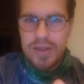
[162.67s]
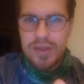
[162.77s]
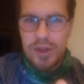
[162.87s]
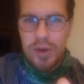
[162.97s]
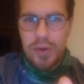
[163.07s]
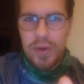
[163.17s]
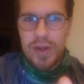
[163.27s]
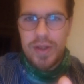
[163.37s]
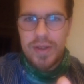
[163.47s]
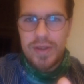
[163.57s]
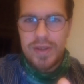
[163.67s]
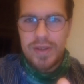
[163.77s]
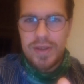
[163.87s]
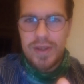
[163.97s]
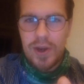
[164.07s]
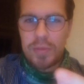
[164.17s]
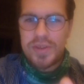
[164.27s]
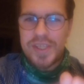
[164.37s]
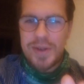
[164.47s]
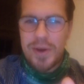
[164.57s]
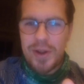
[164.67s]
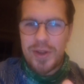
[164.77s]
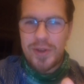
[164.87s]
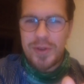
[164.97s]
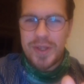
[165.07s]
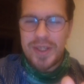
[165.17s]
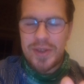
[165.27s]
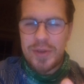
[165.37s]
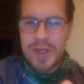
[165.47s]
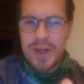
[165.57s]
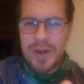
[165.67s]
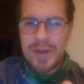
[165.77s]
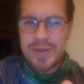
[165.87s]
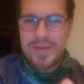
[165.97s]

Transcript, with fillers: So, I hope to see you all in the new, in the new year.